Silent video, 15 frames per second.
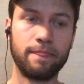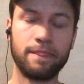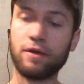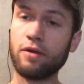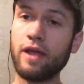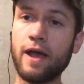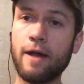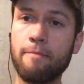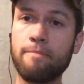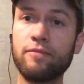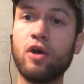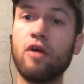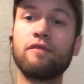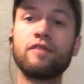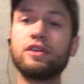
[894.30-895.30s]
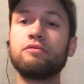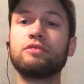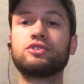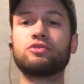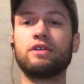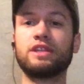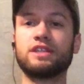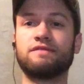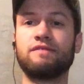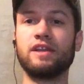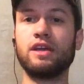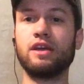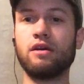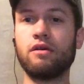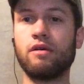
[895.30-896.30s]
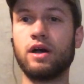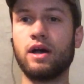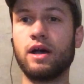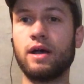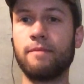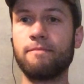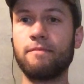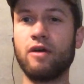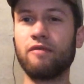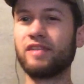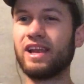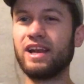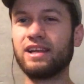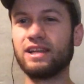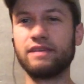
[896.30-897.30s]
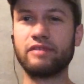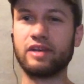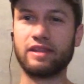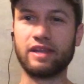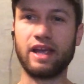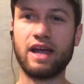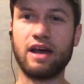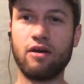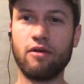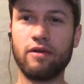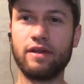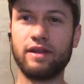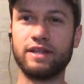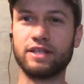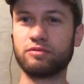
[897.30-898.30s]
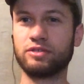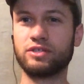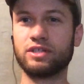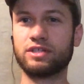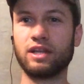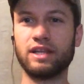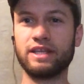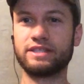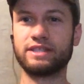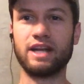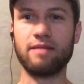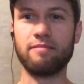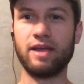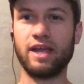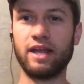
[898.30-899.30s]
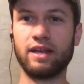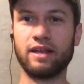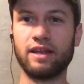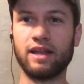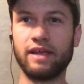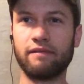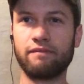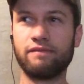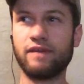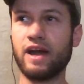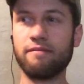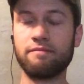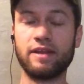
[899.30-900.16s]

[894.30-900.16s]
So yeah, hopefully you enjoyed this video. Hopefully I didn't leave anything out. This was just a list that I made in like 5